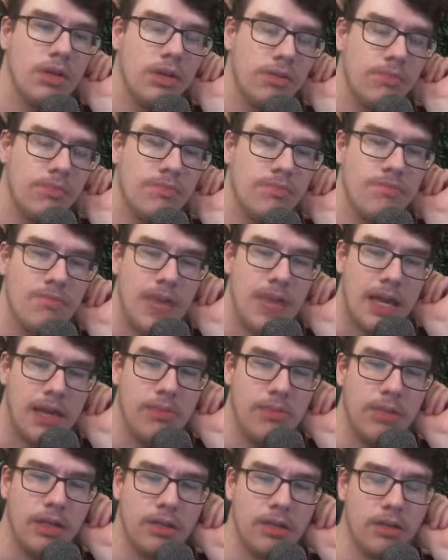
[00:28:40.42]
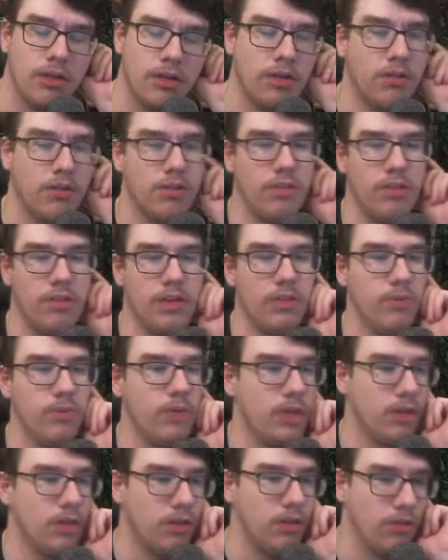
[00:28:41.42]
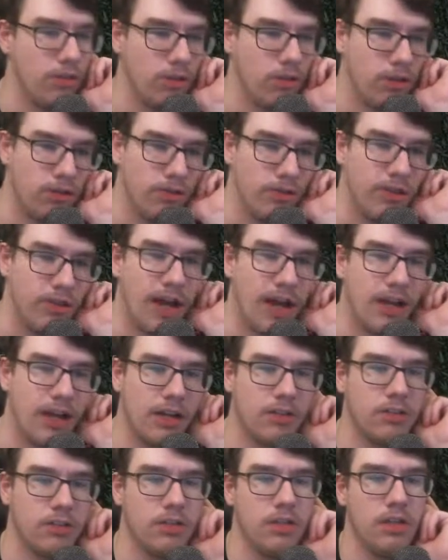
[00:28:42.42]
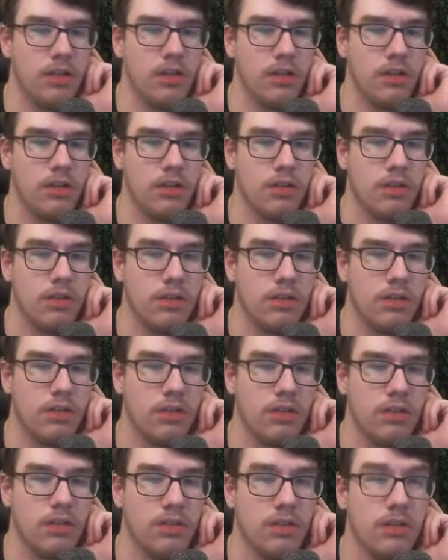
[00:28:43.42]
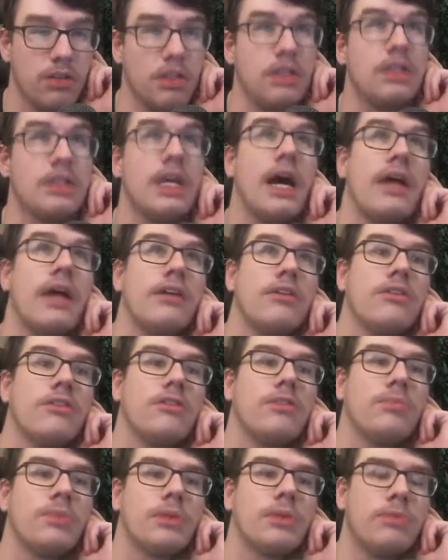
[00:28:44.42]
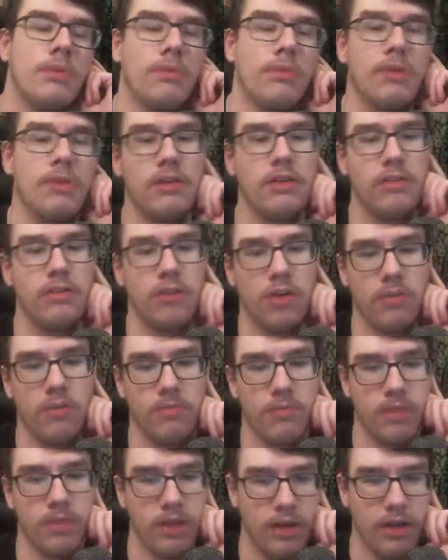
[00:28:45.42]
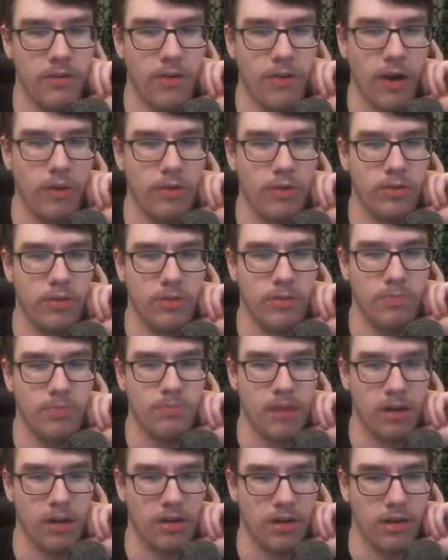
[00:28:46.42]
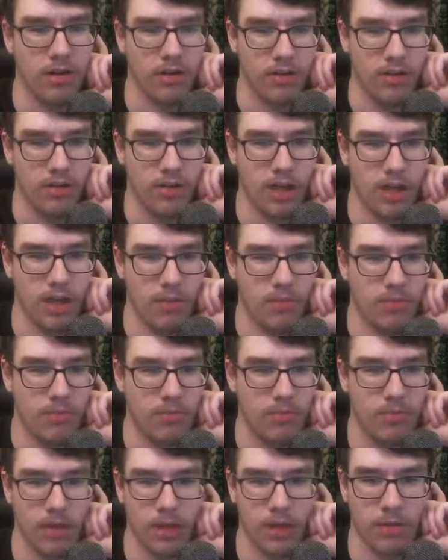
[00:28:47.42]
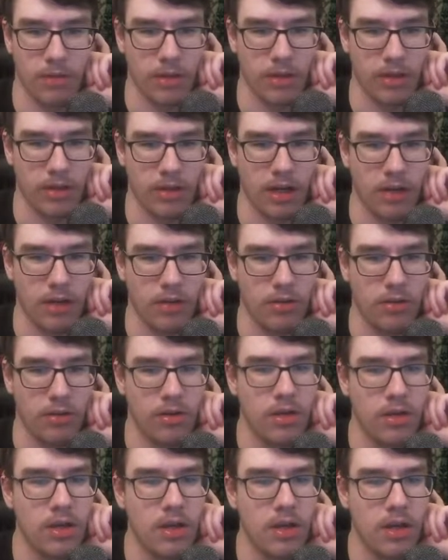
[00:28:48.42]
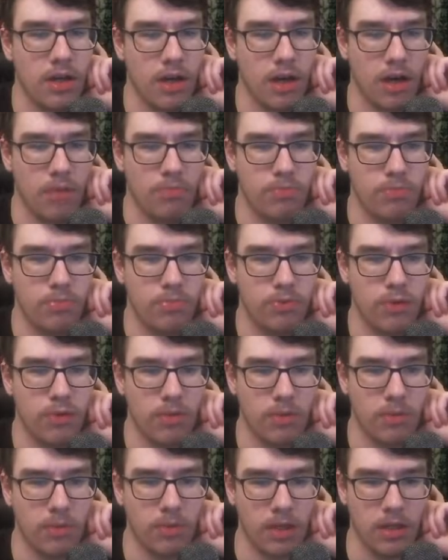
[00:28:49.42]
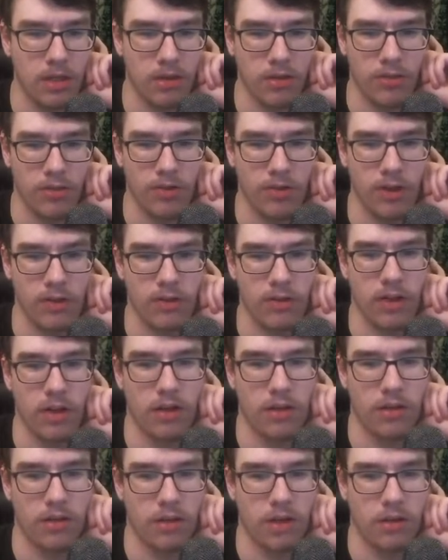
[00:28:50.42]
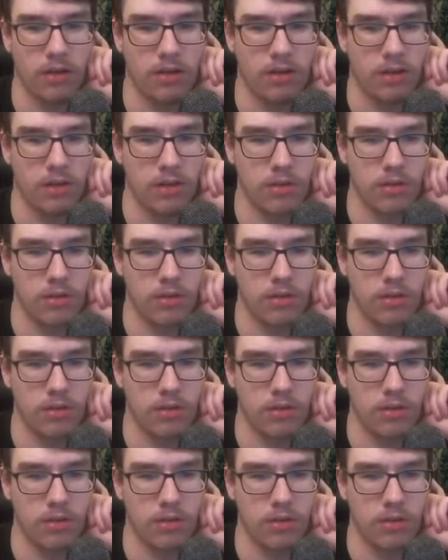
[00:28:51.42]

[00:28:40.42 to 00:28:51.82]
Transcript: maybe look to see if we could solve that, actually. Yeah, there's probably some... If I was better at this game, and I'm not that good, I probably could have fixed that, actually.